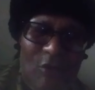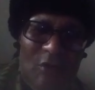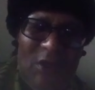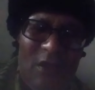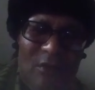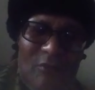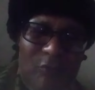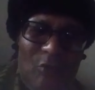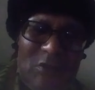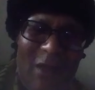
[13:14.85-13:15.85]
okay,
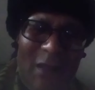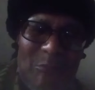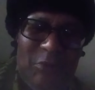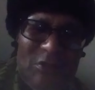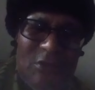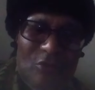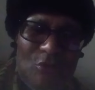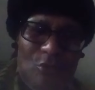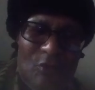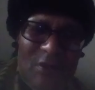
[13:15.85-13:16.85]
for a lot of
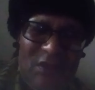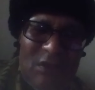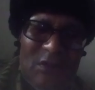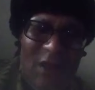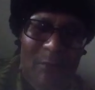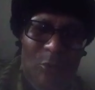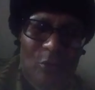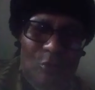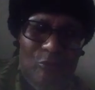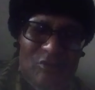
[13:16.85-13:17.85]
political and
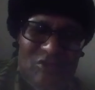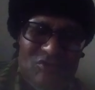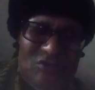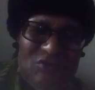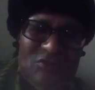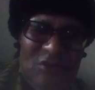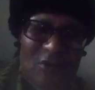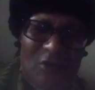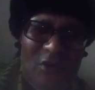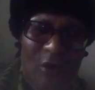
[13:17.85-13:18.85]
economical reasons,
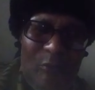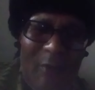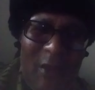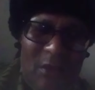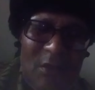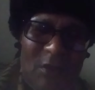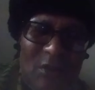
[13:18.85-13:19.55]
all right?